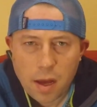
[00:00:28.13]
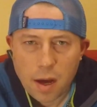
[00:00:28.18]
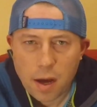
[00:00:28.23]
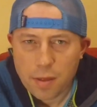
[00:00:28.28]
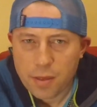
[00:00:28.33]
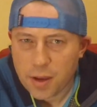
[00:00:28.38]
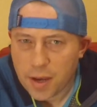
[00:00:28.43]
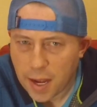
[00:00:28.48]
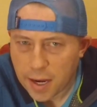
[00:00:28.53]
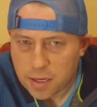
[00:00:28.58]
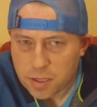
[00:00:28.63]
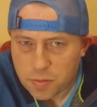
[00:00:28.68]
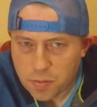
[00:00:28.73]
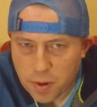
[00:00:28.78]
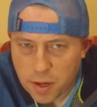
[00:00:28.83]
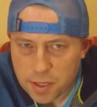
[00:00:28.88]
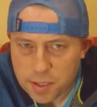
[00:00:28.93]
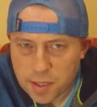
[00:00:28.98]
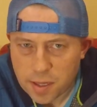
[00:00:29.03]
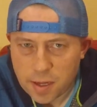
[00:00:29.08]
The next
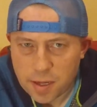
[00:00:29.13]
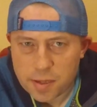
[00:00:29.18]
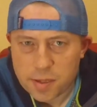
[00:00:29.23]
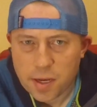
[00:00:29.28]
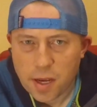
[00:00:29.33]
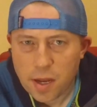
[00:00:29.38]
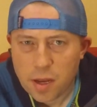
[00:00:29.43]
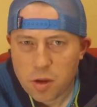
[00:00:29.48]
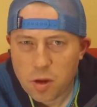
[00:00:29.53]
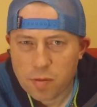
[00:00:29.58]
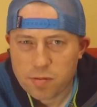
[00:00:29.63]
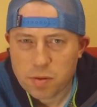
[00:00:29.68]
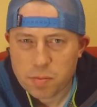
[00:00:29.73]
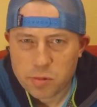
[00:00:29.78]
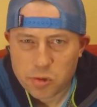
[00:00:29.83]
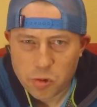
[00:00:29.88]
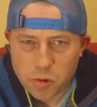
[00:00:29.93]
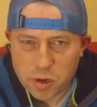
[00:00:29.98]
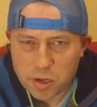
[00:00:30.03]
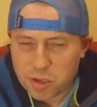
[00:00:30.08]
reason is you have some
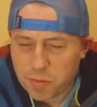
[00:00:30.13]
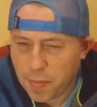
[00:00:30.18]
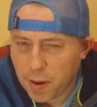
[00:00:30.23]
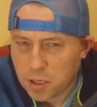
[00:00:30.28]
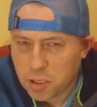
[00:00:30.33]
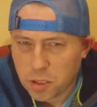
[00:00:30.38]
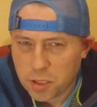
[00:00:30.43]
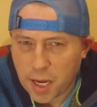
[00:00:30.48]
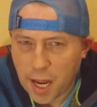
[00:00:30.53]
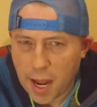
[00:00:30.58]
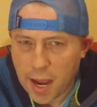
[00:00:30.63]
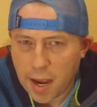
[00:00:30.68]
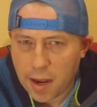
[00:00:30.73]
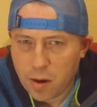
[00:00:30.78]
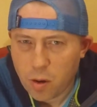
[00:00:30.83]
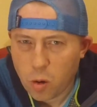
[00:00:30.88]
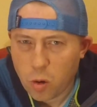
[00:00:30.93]
sort of special diet,